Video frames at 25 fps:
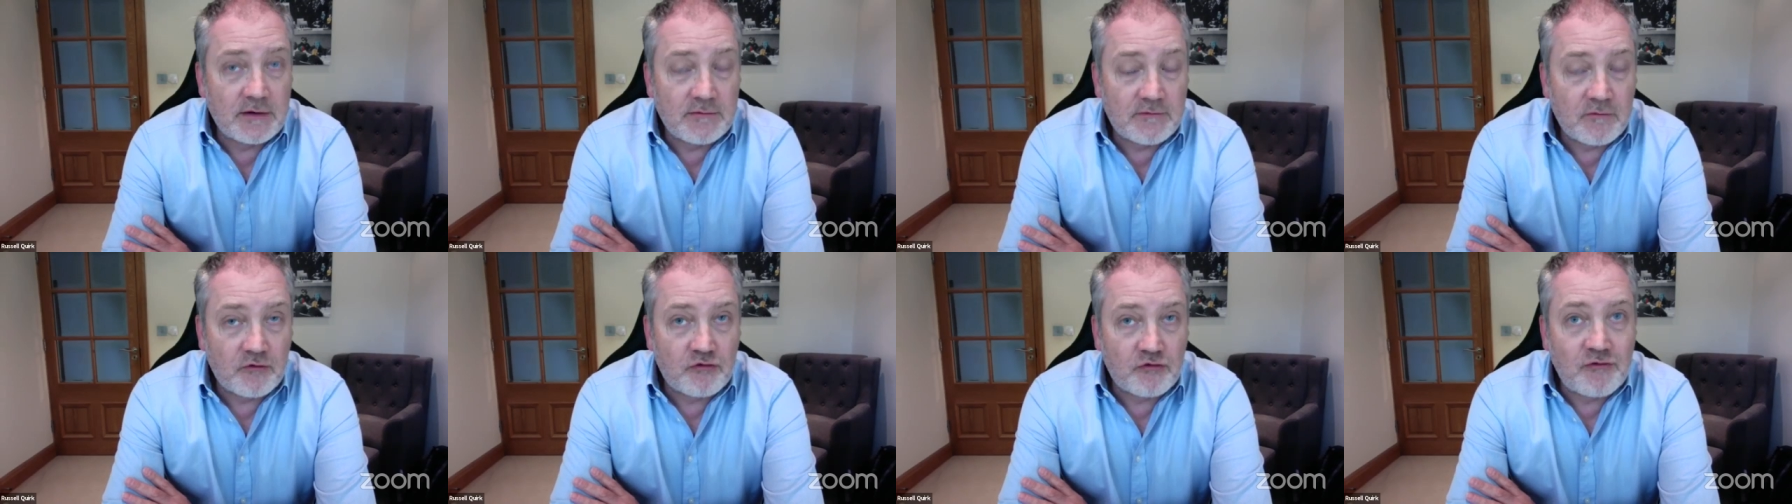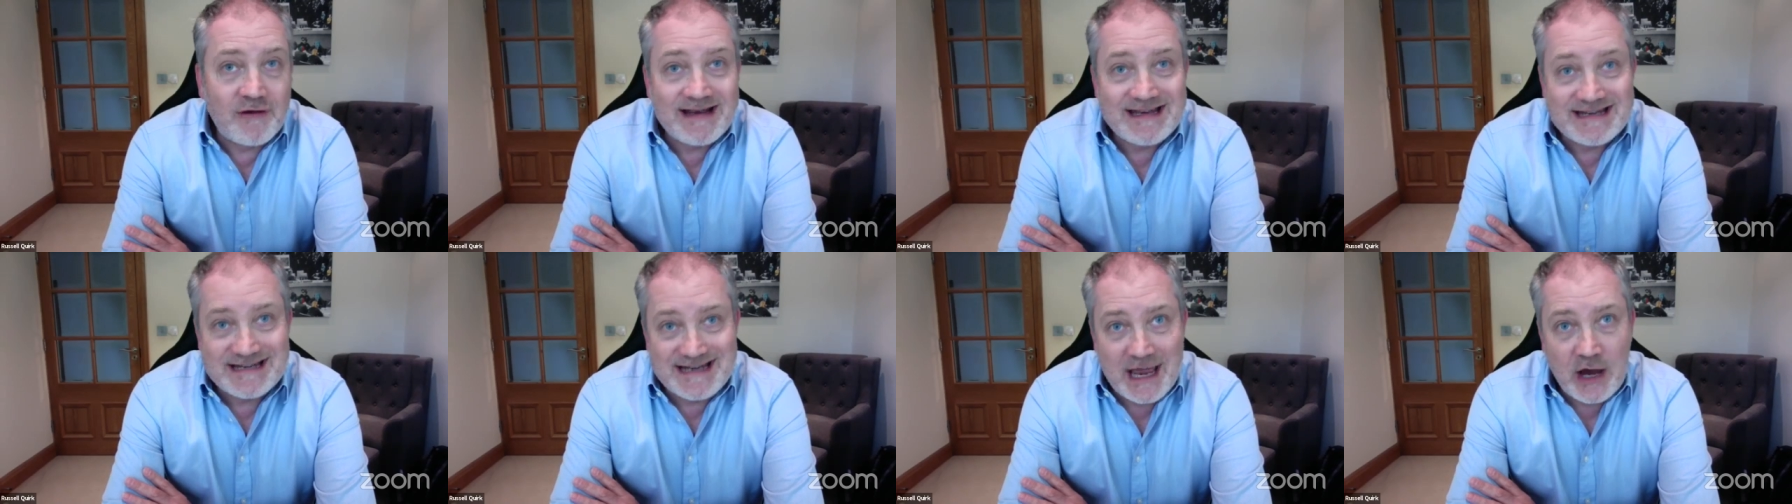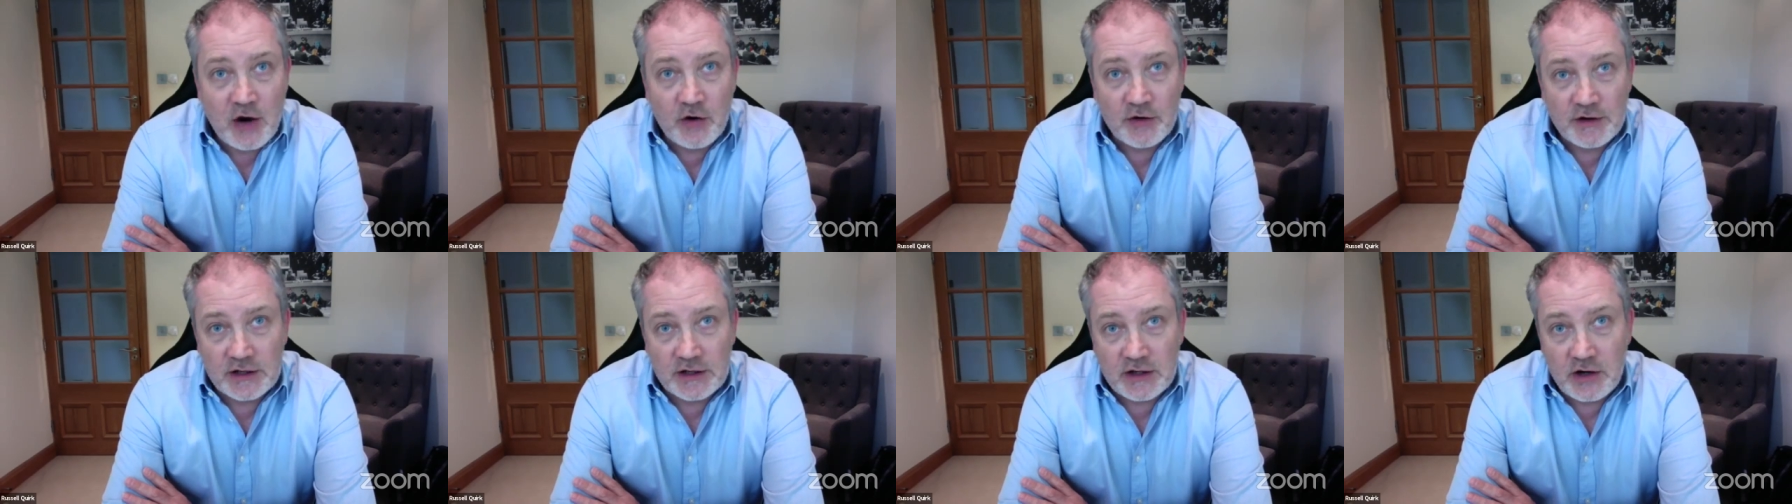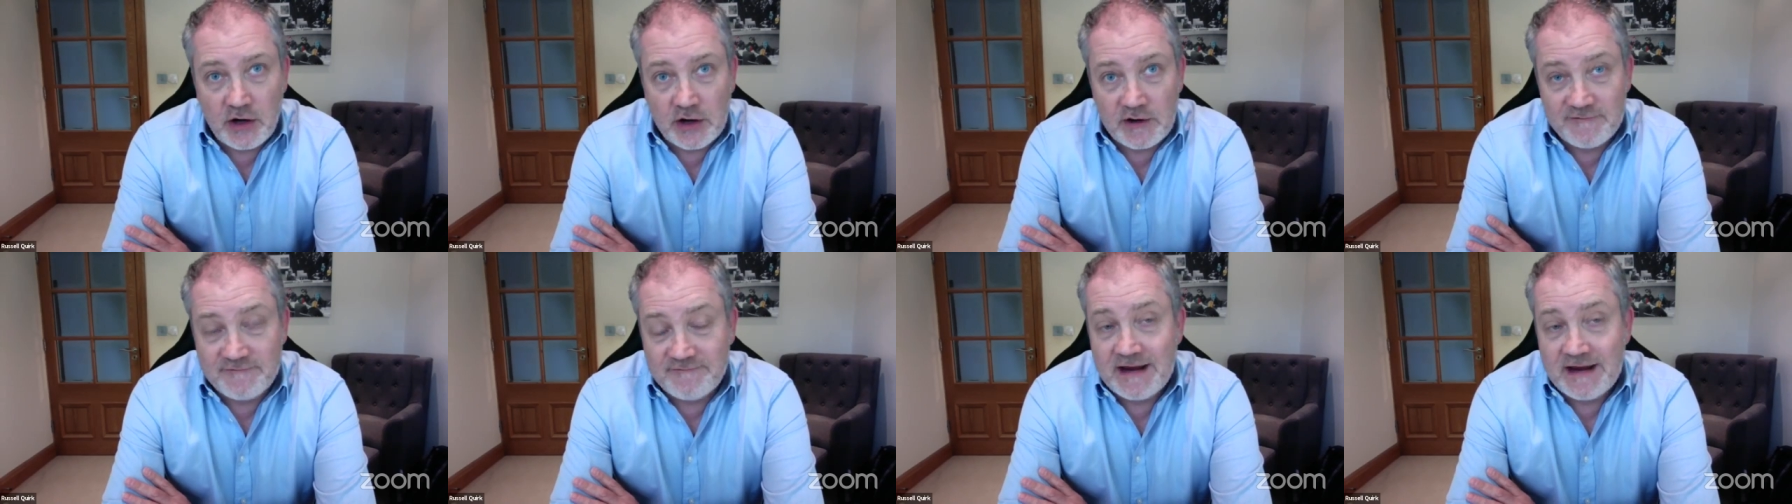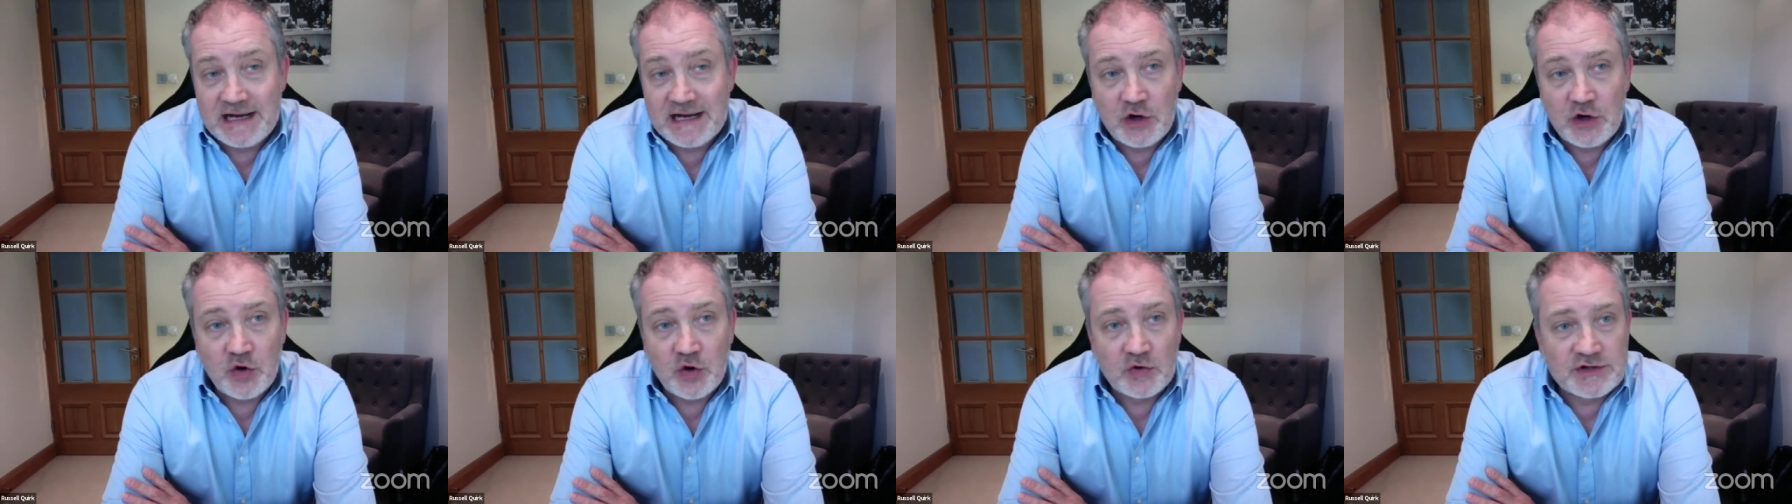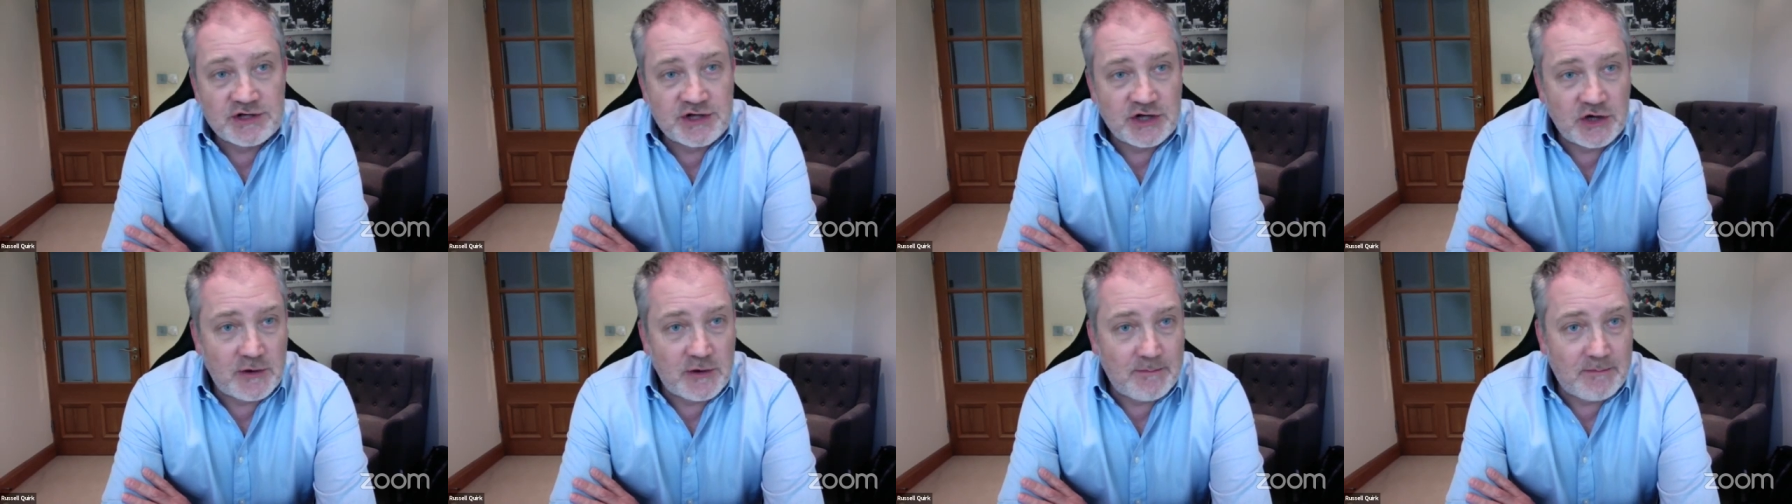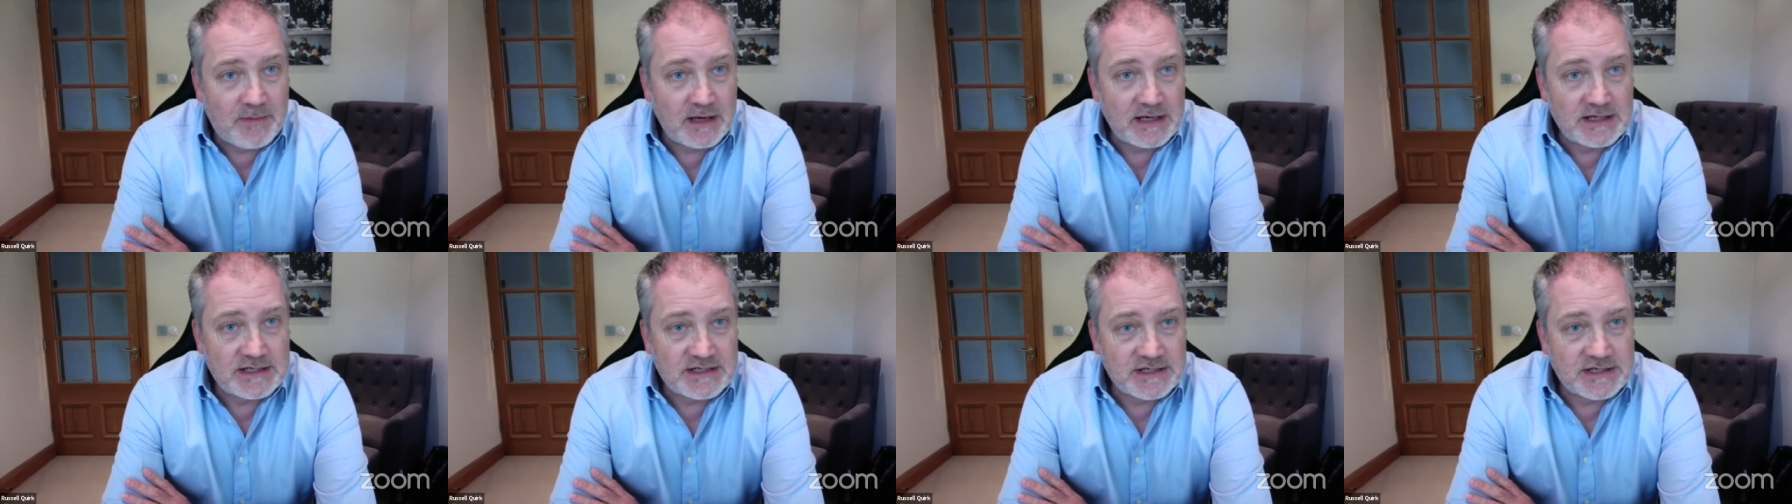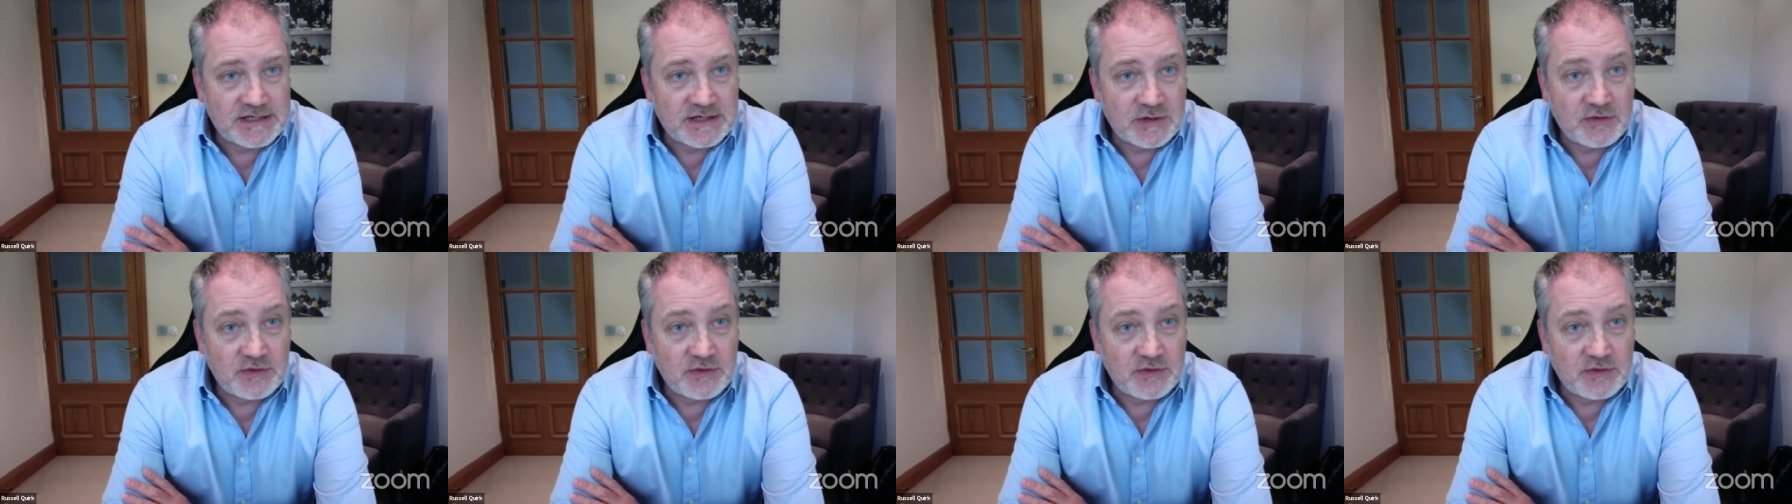rent it out on a kind of fairly long-term basis,